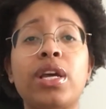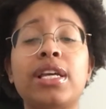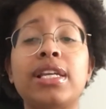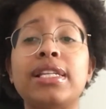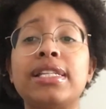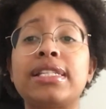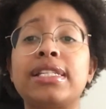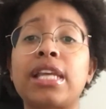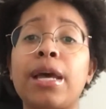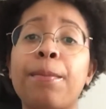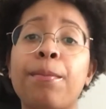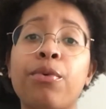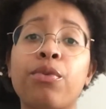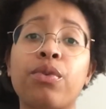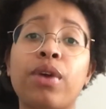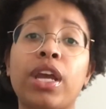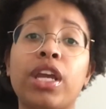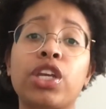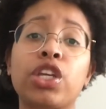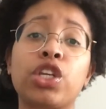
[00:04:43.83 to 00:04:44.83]

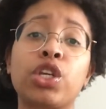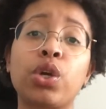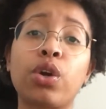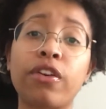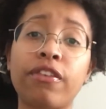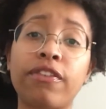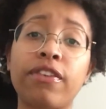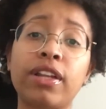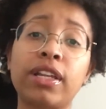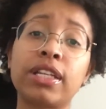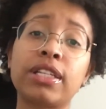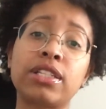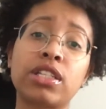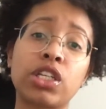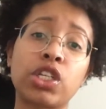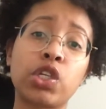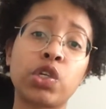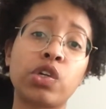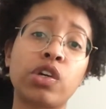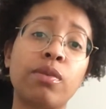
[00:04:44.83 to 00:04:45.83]
separate your feelings
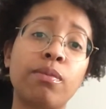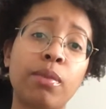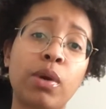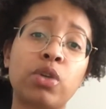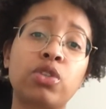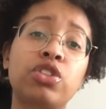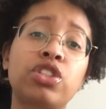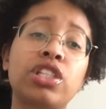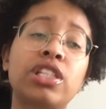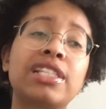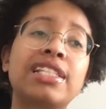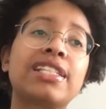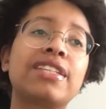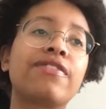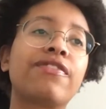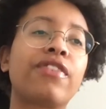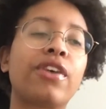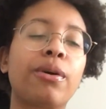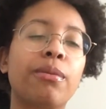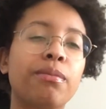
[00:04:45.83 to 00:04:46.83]
and your emotions
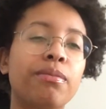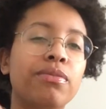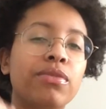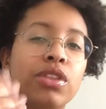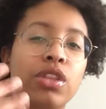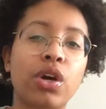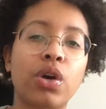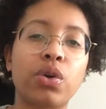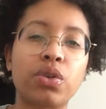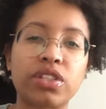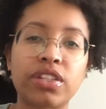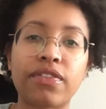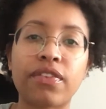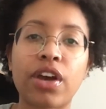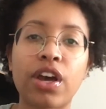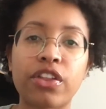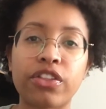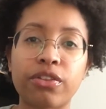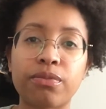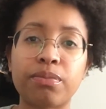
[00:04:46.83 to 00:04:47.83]
from those of
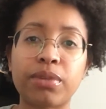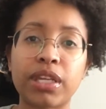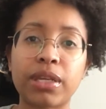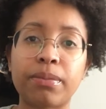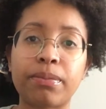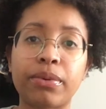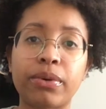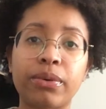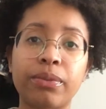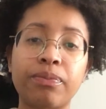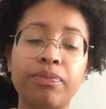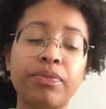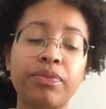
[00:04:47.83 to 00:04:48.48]
other people,